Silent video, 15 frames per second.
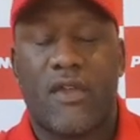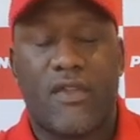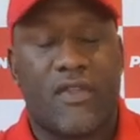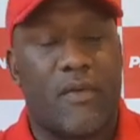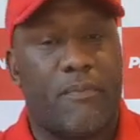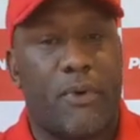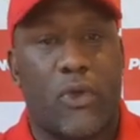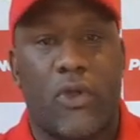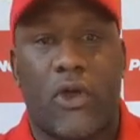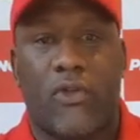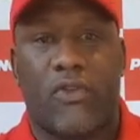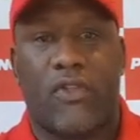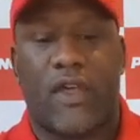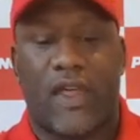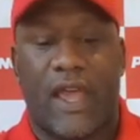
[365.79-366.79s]
The Bulldogs,
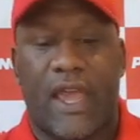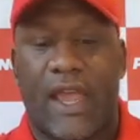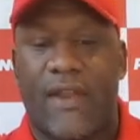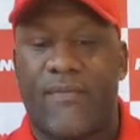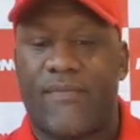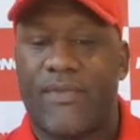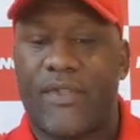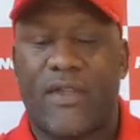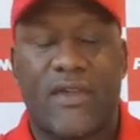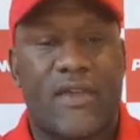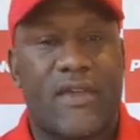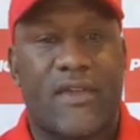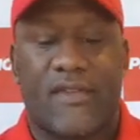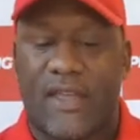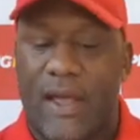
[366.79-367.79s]
on the other hand,
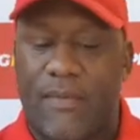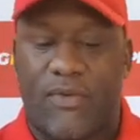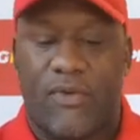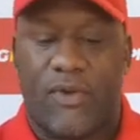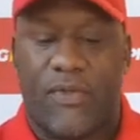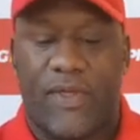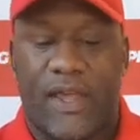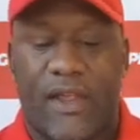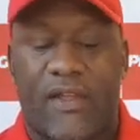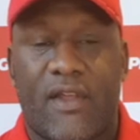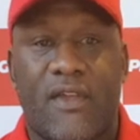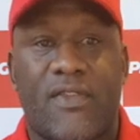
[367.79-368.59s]
same sort of thing.